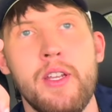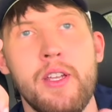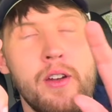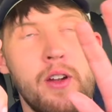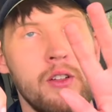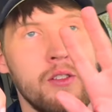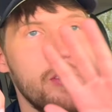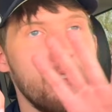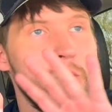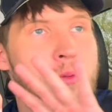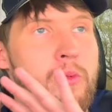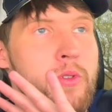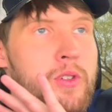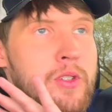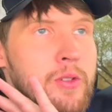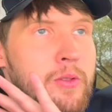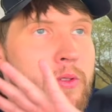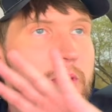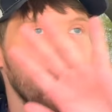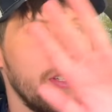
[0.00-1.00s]
and also we're
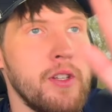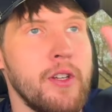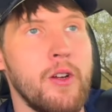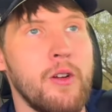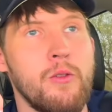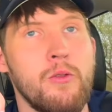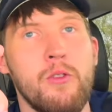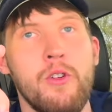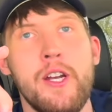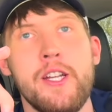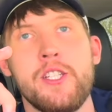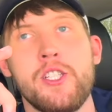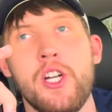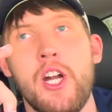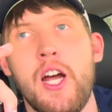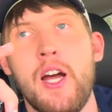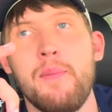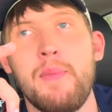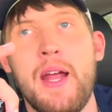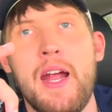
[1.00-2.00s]
doing great
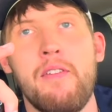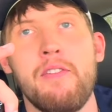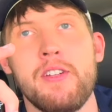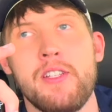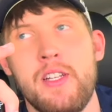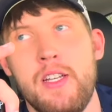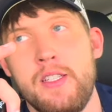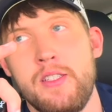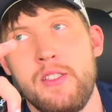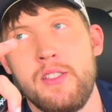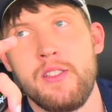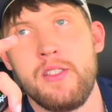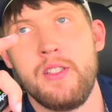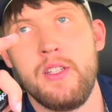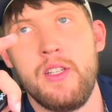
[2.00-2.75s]
job advertising.